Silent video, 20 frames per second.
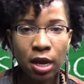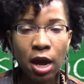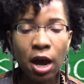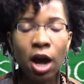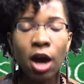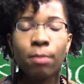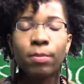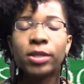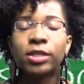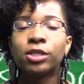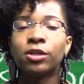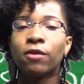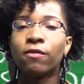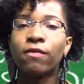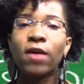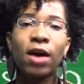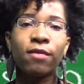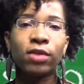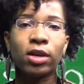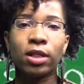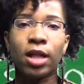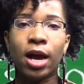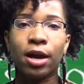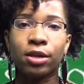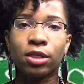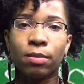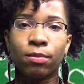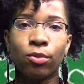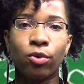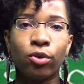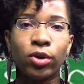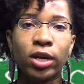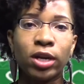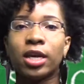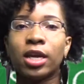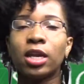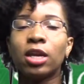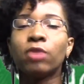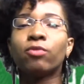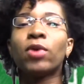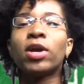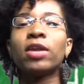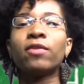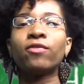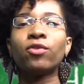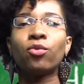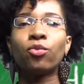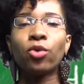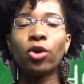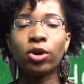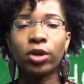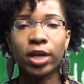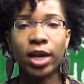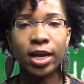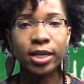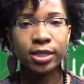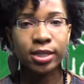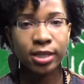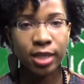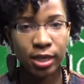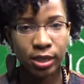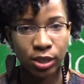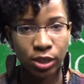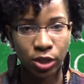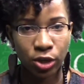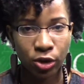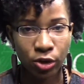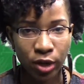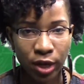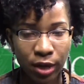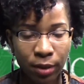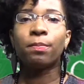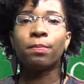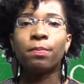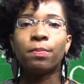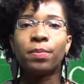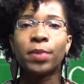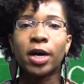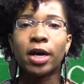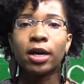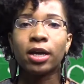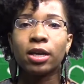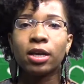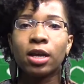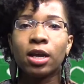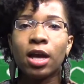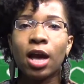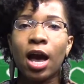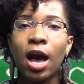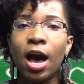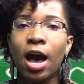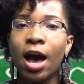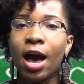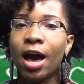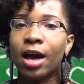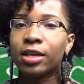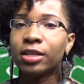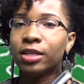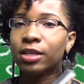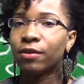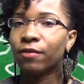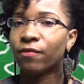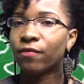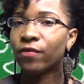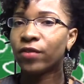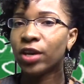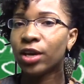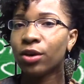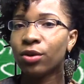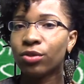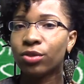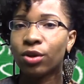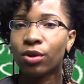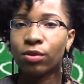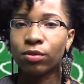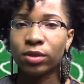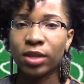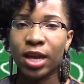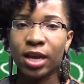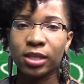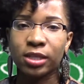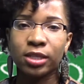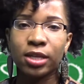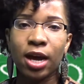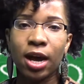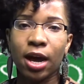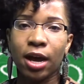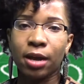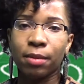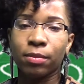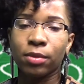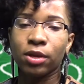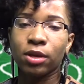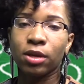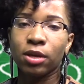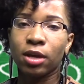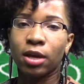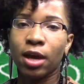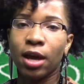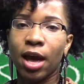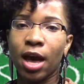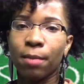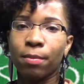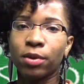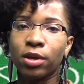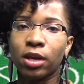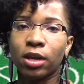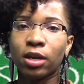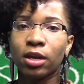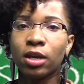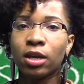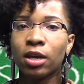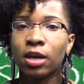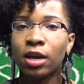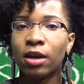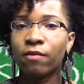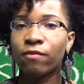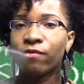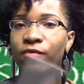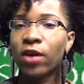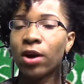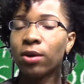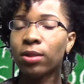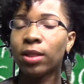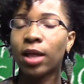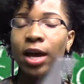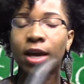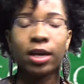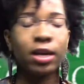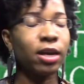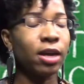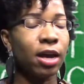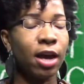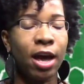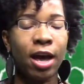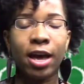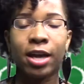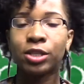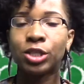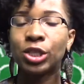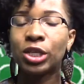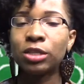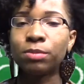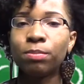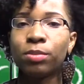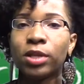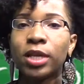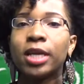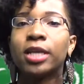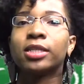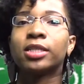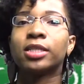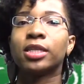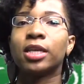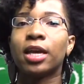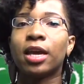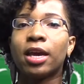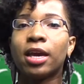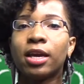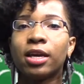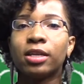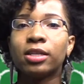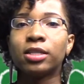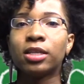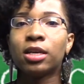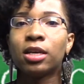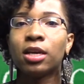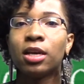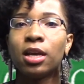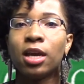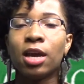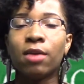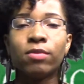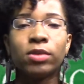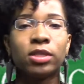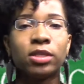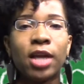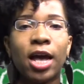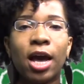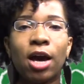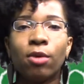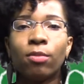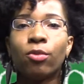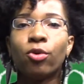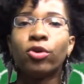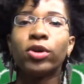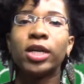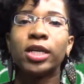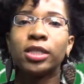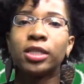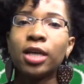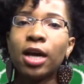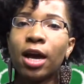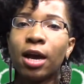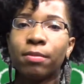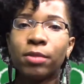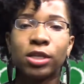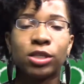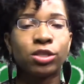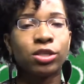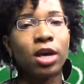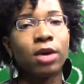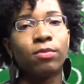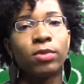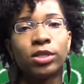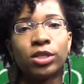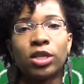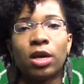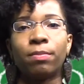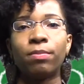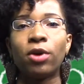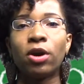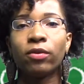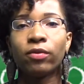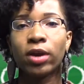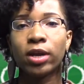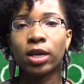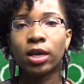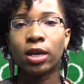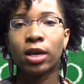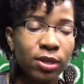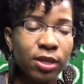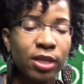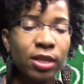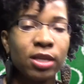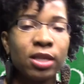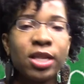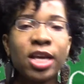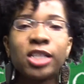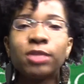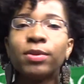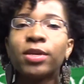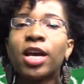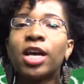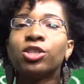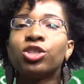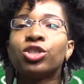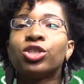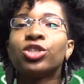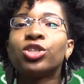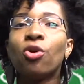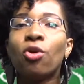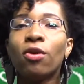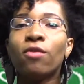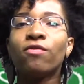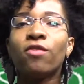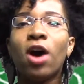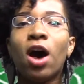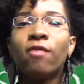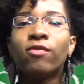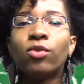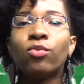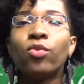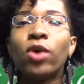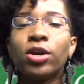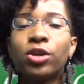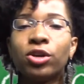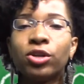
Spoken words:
up until 5 o'clock in the morning getting ready for work at 6:30. But I didn't feel though that time happening. It felt like I had just blinked and it was now morning time, the sun was up already. And that's because you're so involved in what you're